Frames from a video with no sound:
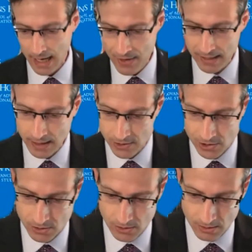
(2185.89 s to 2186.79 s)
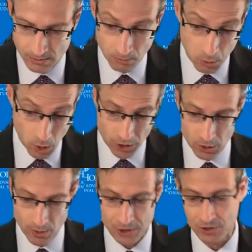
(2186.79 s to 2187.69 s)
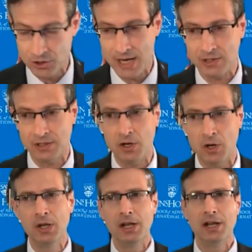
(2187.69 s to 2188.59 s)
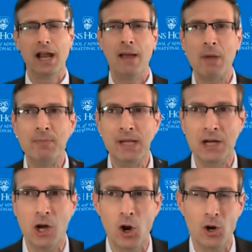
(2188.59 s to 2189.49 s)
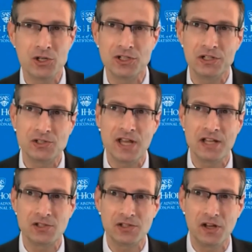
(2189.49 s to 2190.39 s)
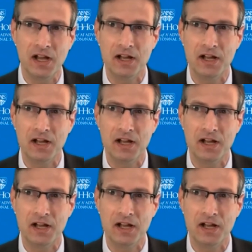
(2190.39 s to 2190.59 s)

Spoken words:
And that gets to the broader question you're asking, am I being harsh in a sense